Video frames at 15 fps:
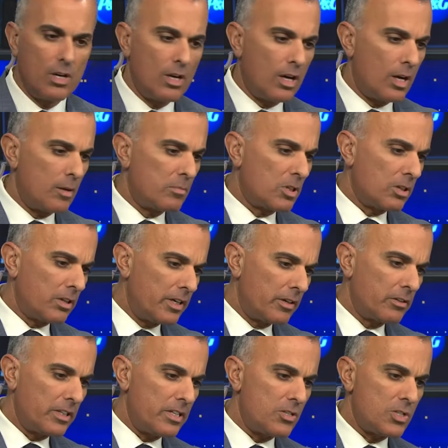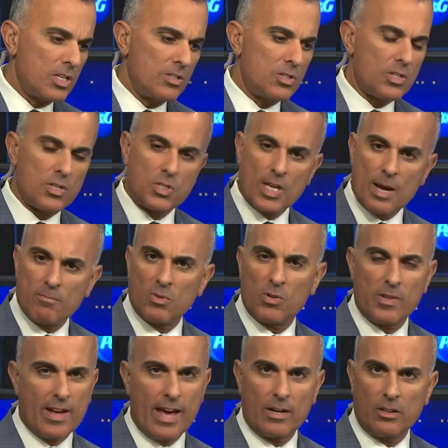Um, clearly, since December,
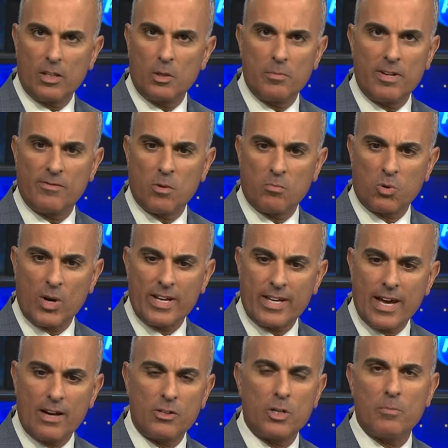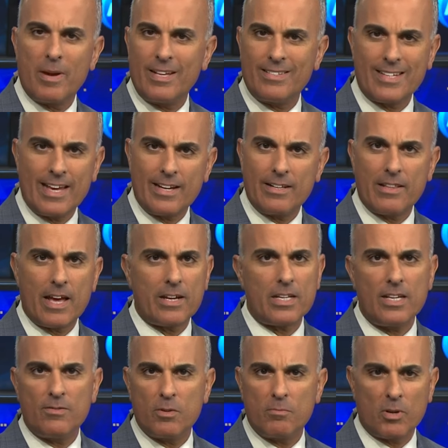they had a little bit of a breakout. You're maintaining that
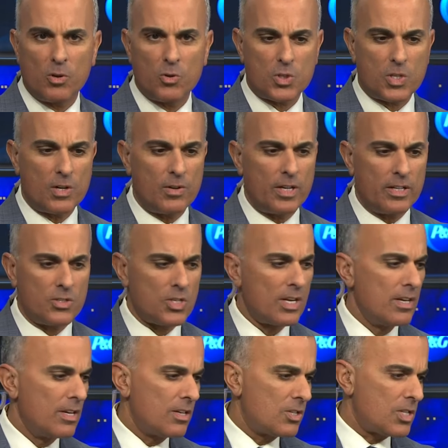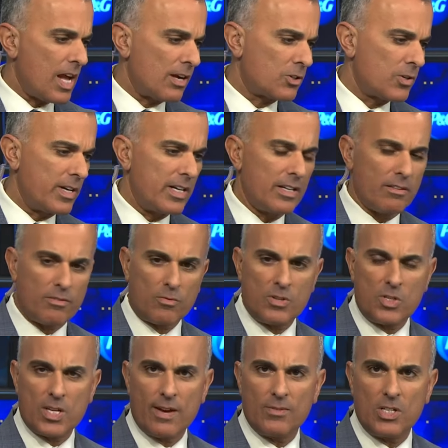even post earnings. Stock trading at
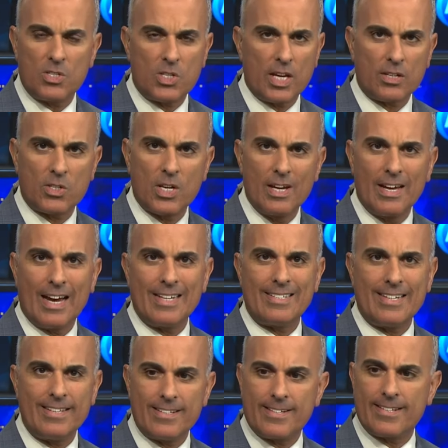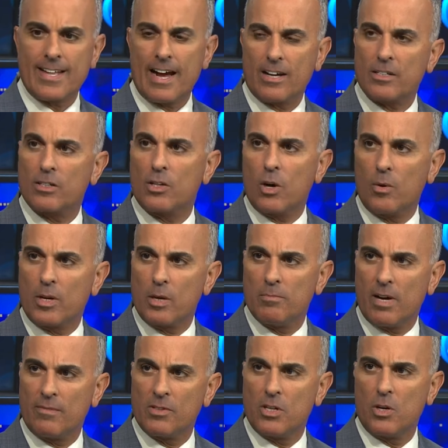376. I see this stock going
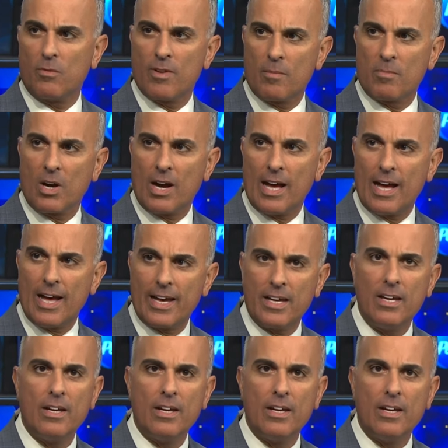above the November high